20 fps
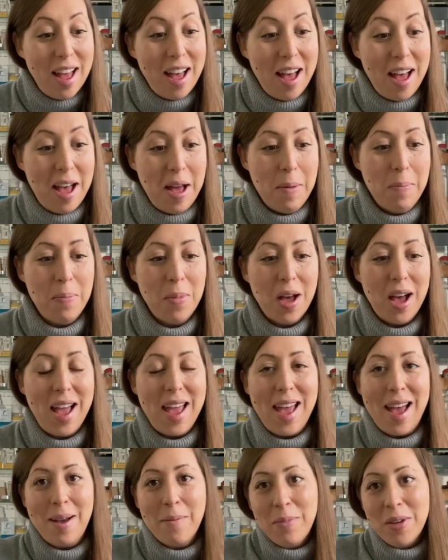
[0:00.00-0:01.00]
Um, I
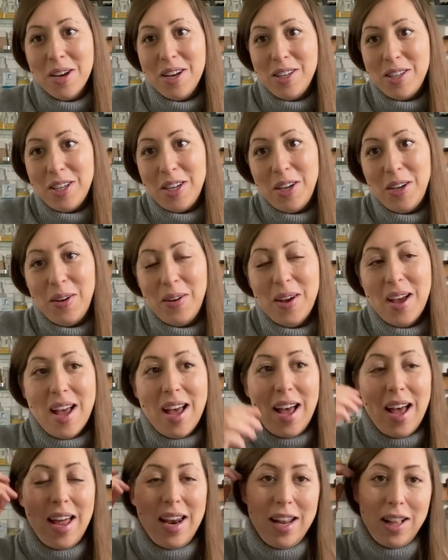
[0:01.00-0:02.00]
am going to do
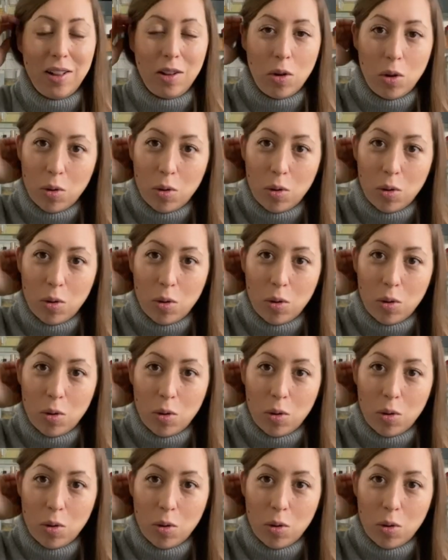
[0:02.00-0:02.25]
a little